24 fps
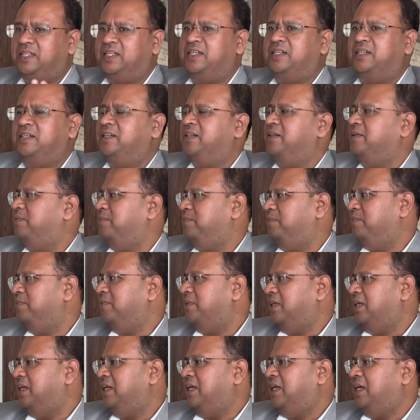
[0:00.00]

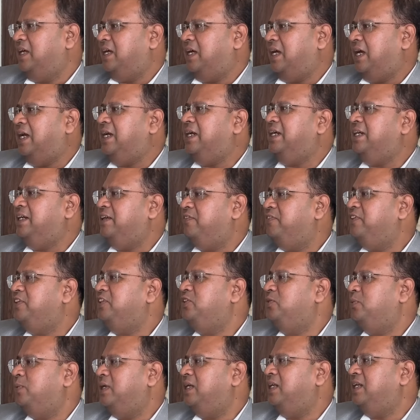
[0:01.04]
an
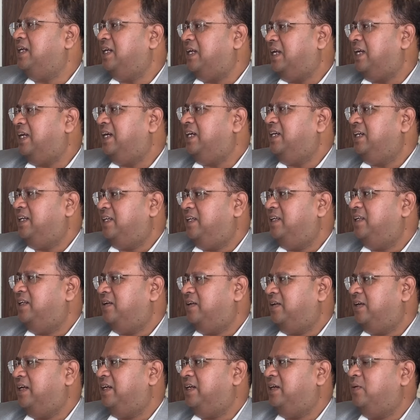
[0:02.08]
individual client,
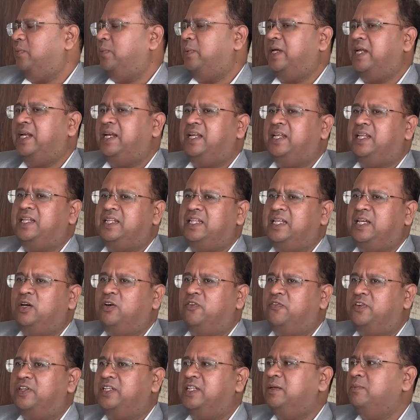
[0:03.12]
right? Where they
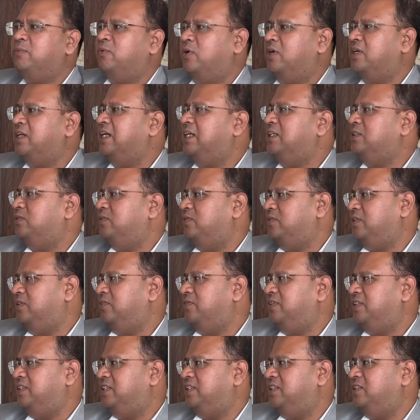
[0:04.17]
offer them all kinds of
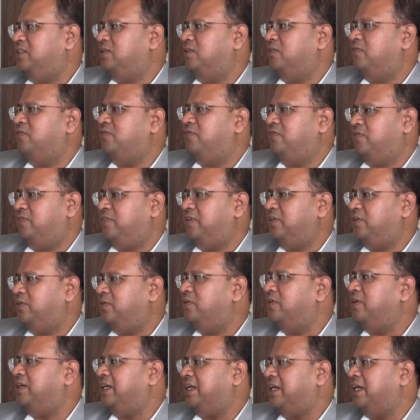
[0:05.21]
services of
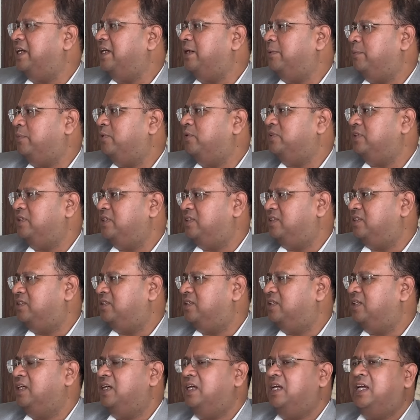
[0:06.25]
taking deposits,
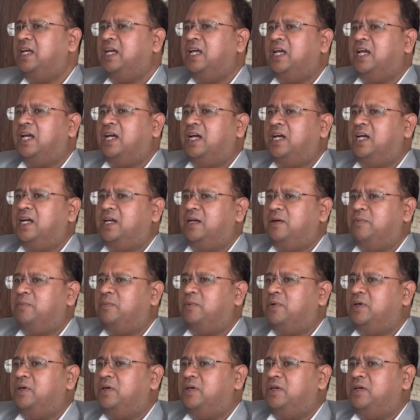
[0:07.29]

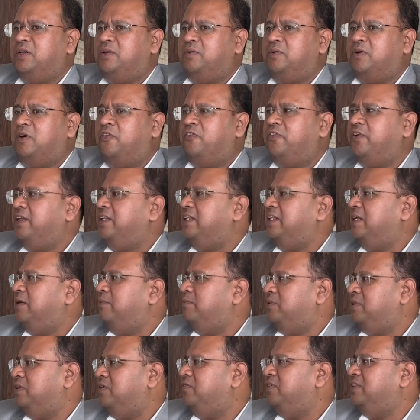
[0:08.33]
offering them
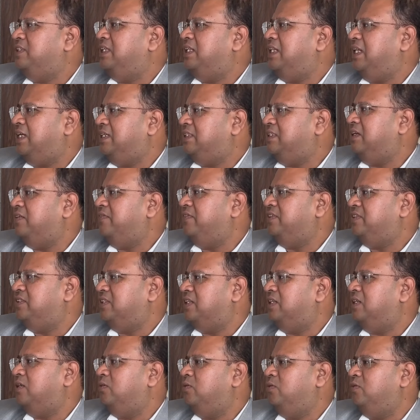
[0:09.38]
services like savings
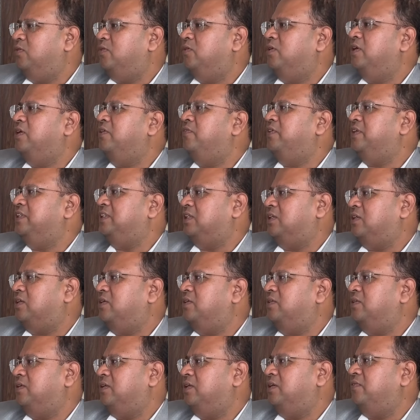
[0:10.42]
account. If it's
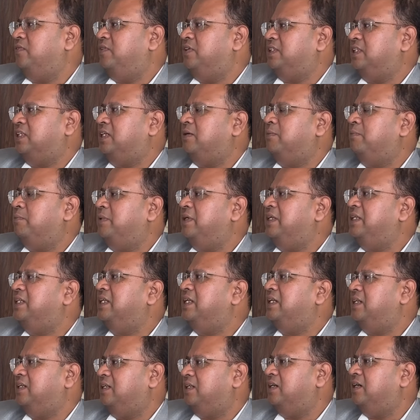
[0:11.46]
a company,
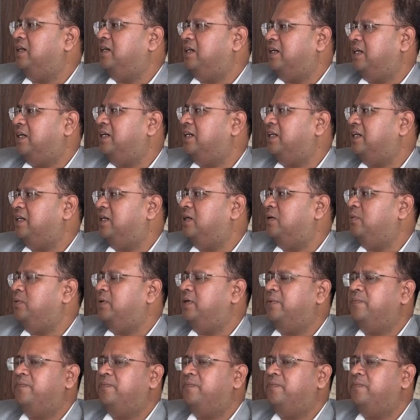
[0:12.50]
then a current account,